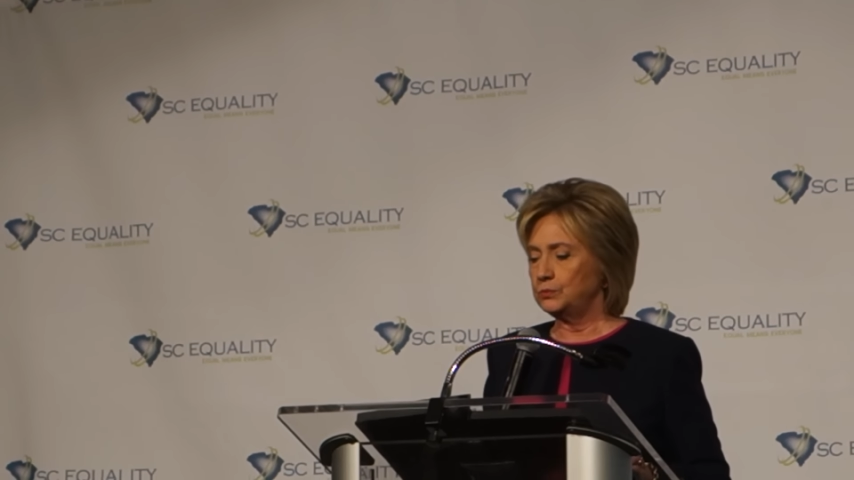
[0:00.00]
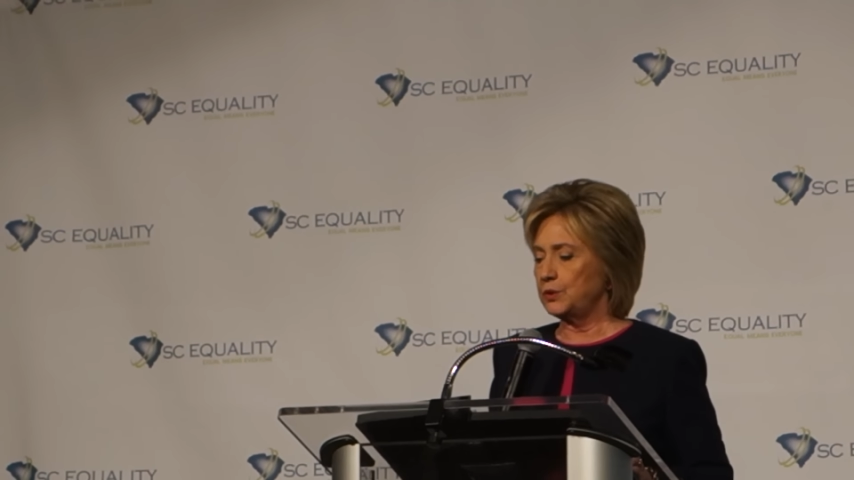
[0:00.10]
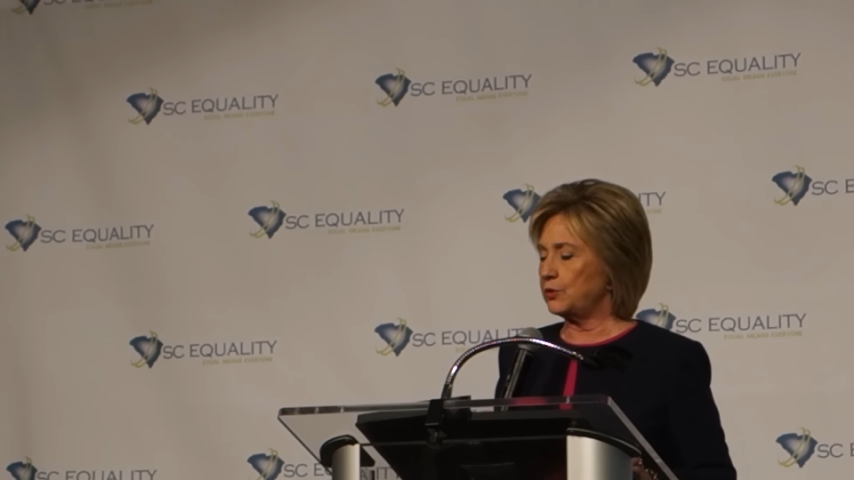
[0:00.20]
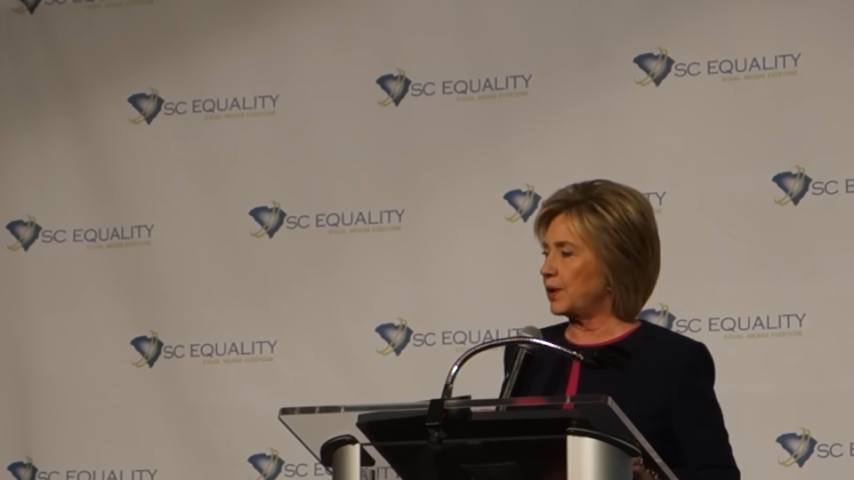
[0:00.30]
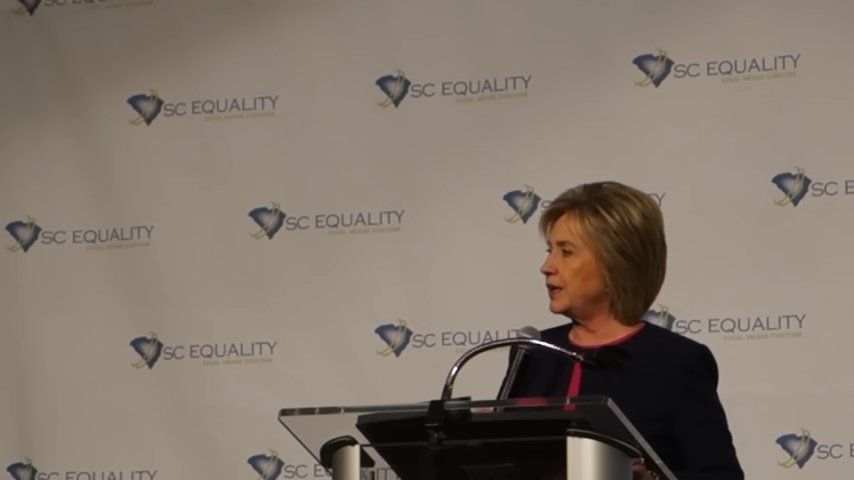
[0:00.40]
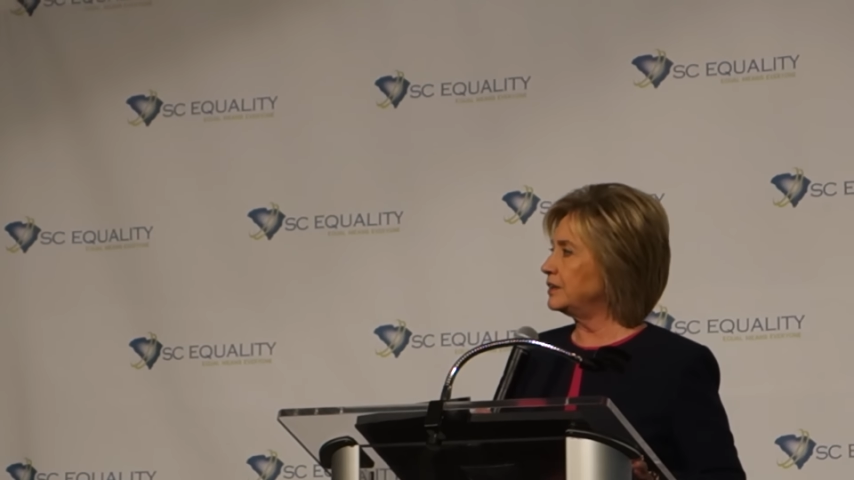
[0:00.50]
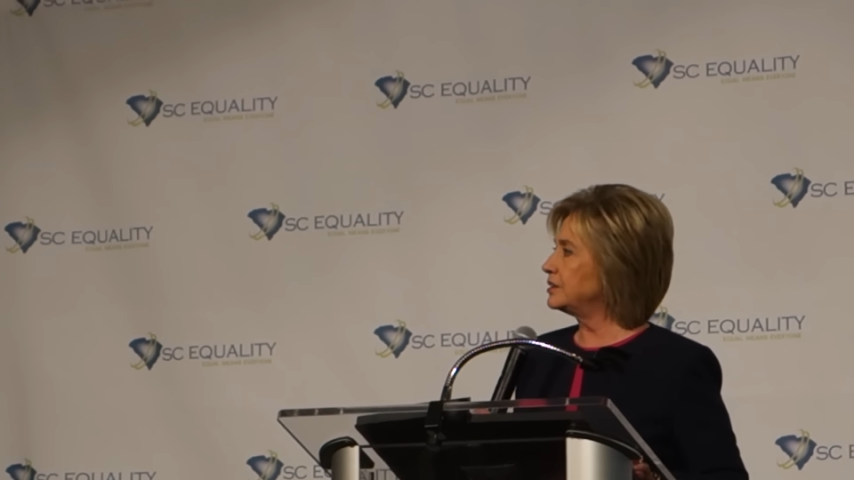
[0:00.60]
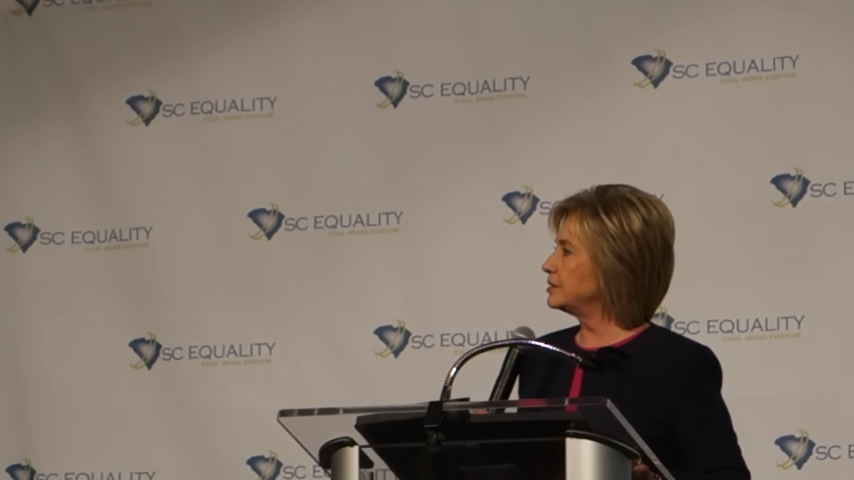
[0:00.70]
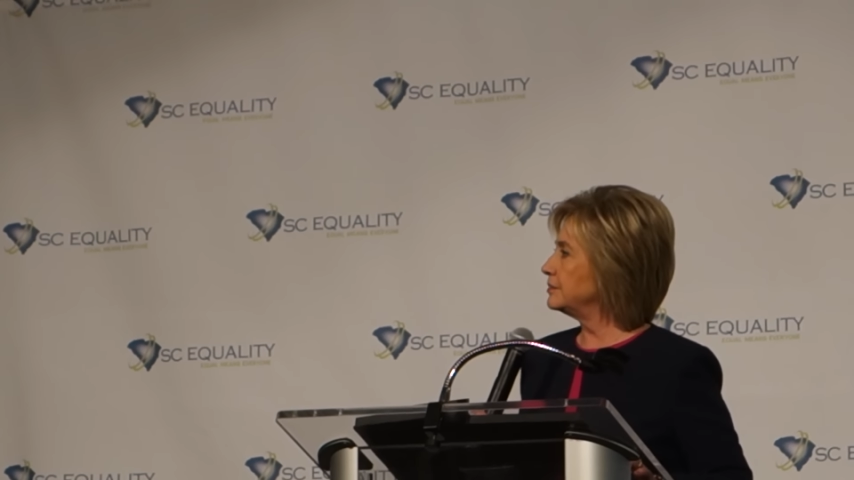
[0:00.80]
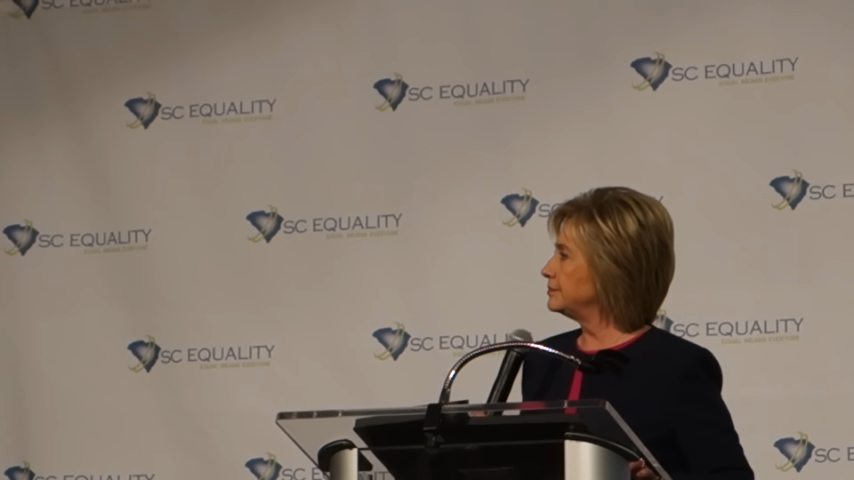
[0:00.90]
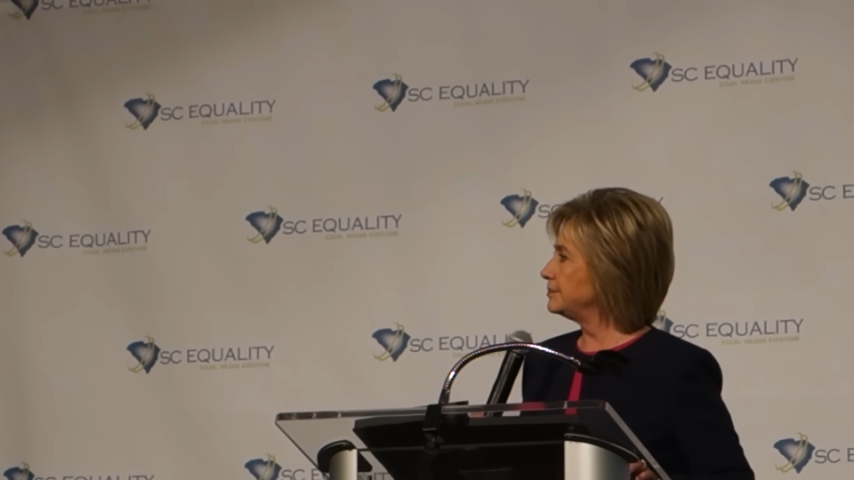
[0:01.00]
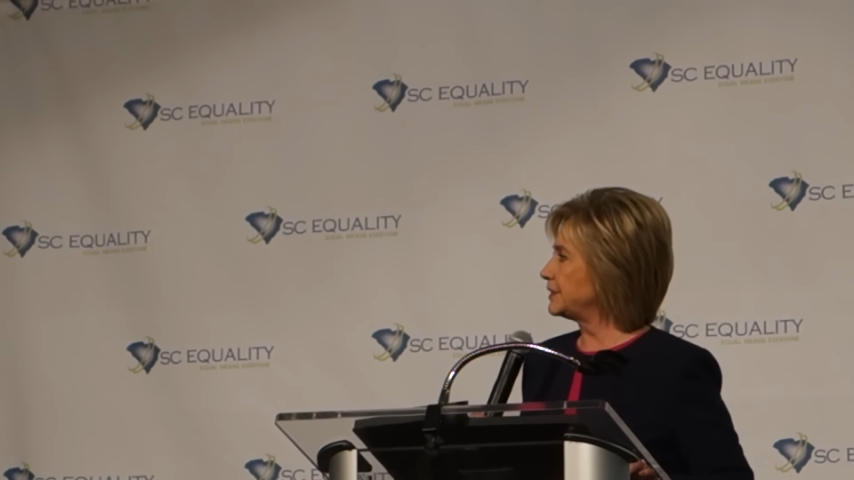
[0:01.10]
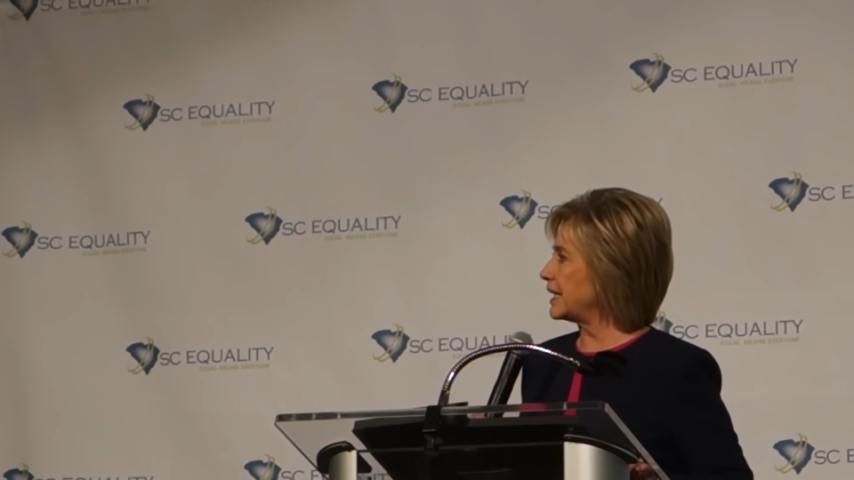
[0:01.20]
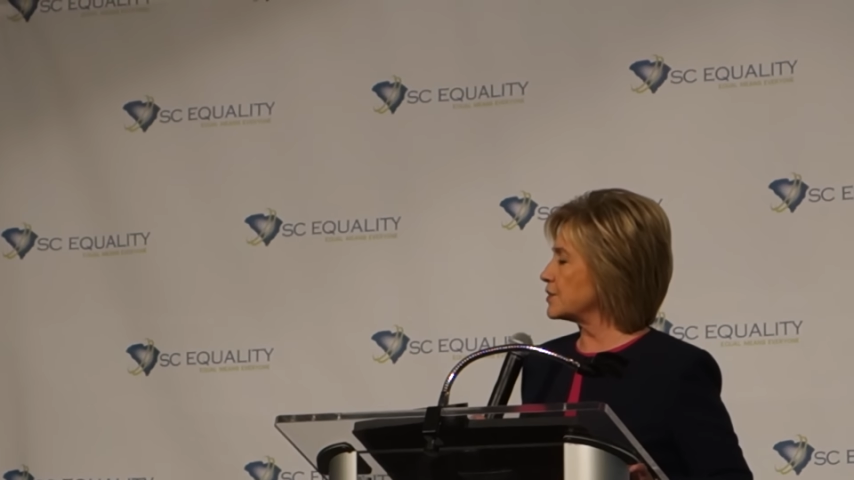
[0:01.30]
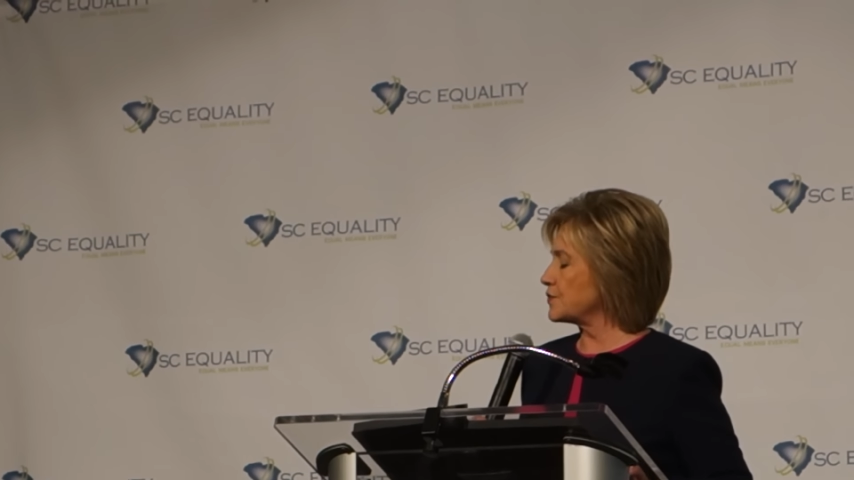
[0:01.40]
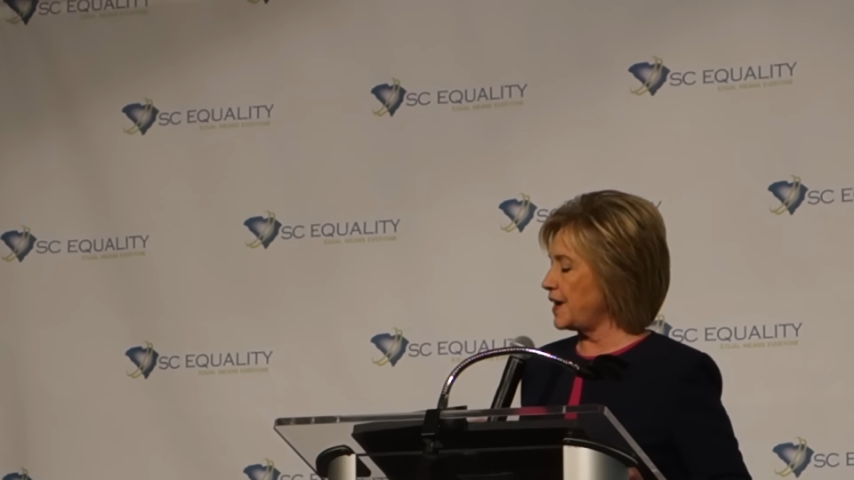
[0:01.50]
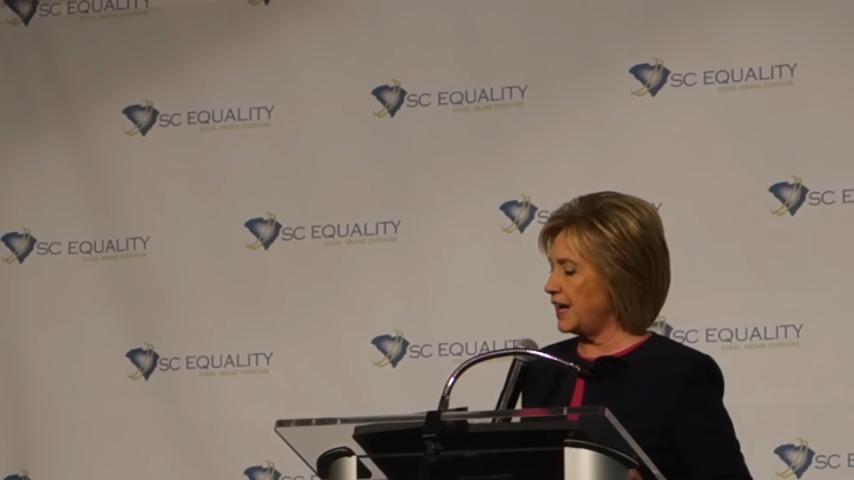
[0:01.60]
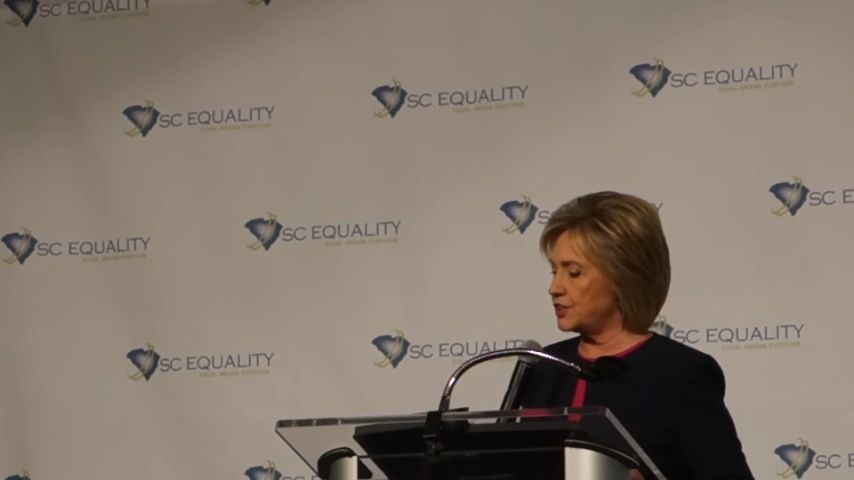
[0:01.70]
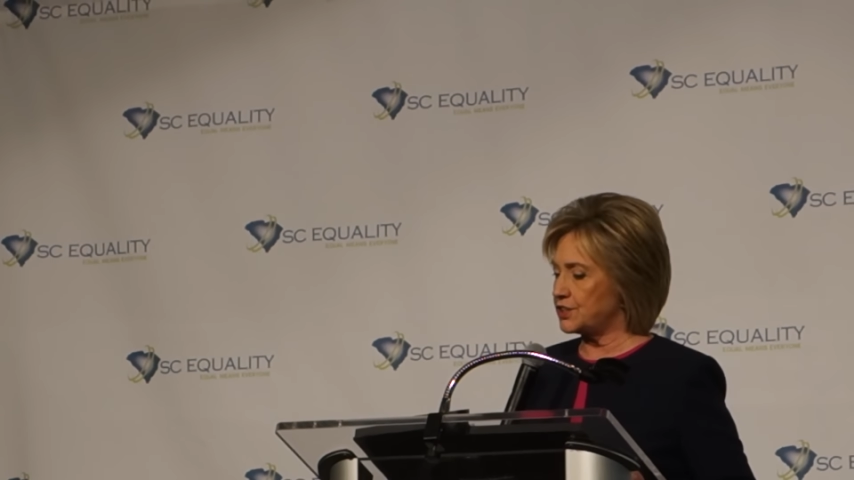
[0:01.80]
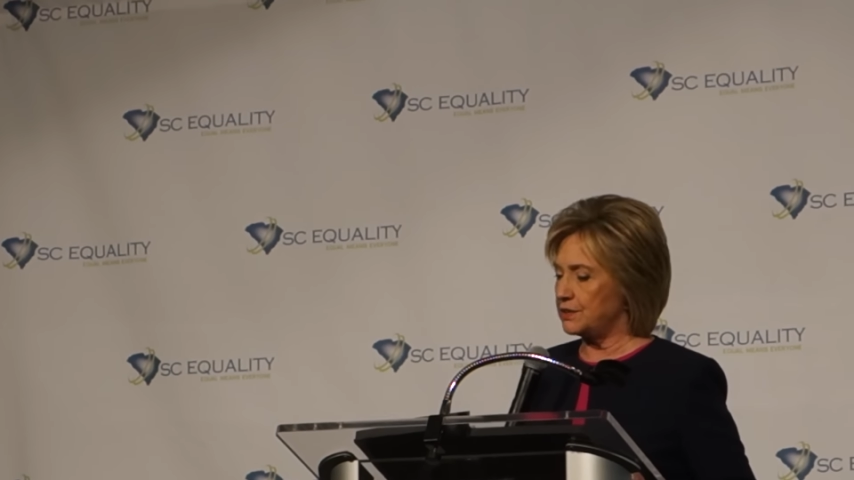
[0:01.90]
with great
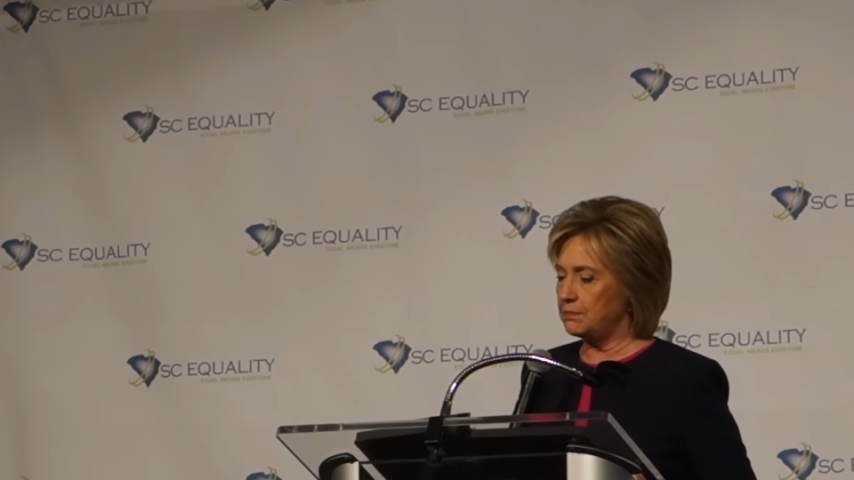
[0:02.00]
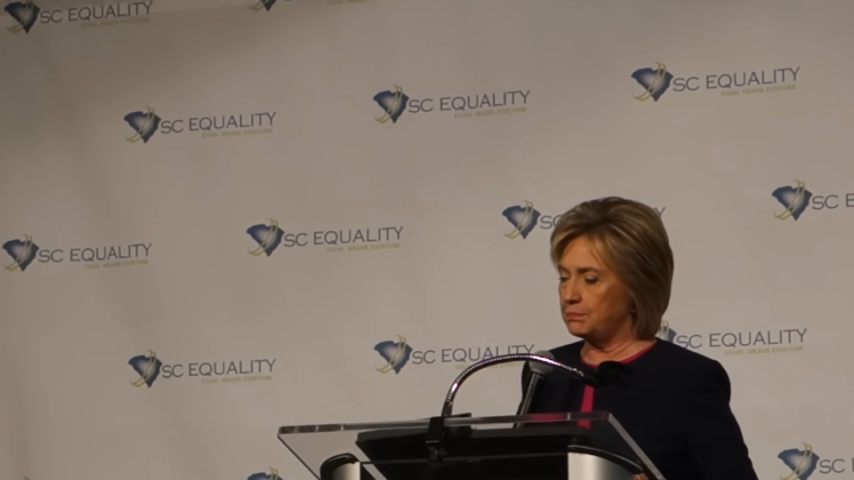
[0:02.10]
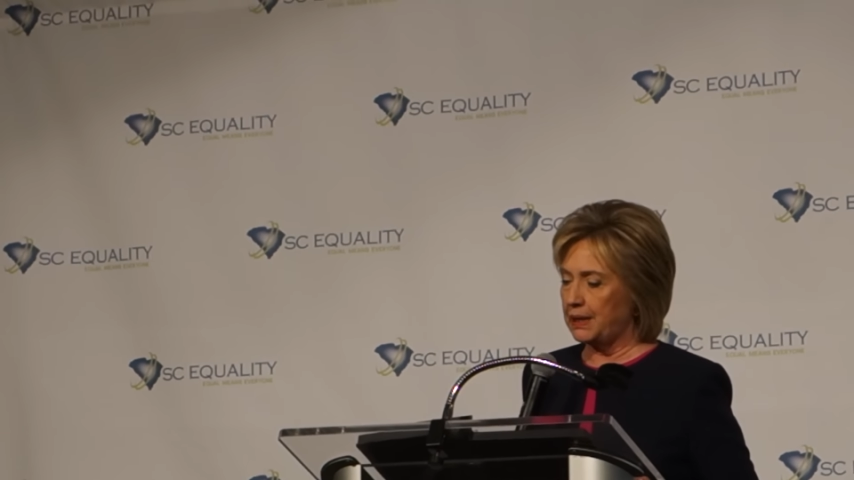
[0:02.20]
satisfaction,